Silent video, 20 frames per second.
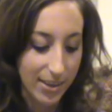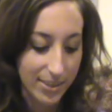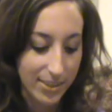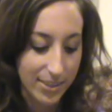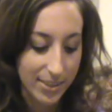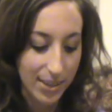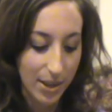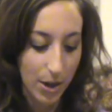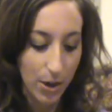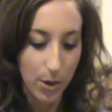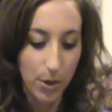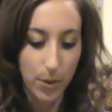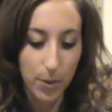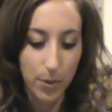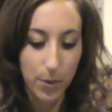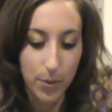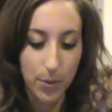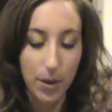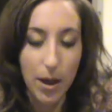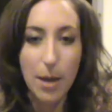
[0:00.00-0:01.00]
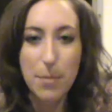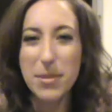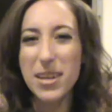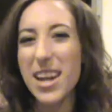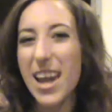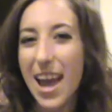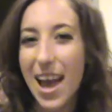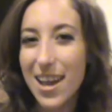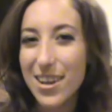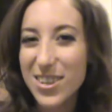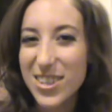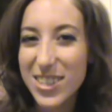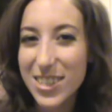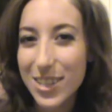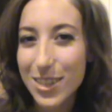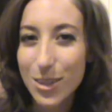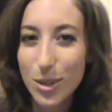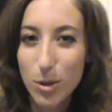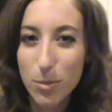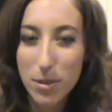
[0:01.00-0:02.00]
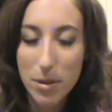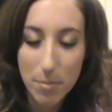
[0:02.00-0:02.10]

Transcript: So I'm gonna add just a little